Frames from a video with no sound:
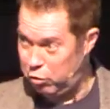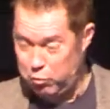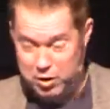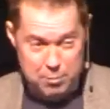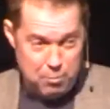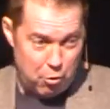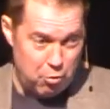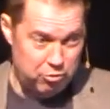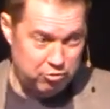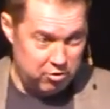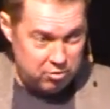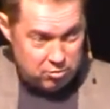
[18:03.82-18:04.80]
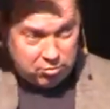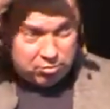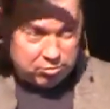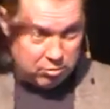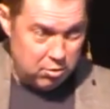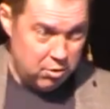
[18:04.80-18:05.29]
three
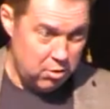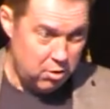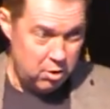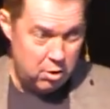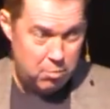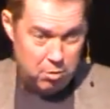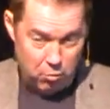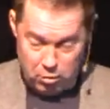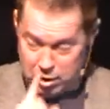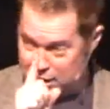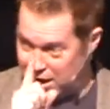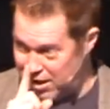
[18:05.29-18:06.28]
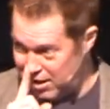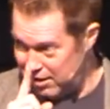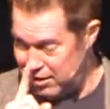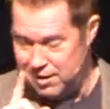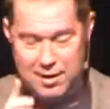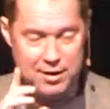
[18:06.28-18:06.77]
persons, but one God.
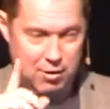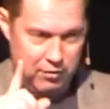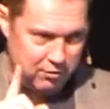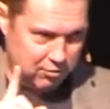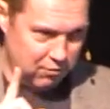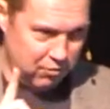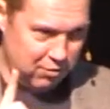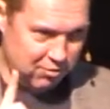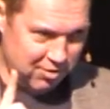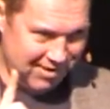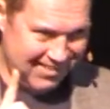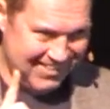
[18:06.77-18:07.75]
I know that's confusing.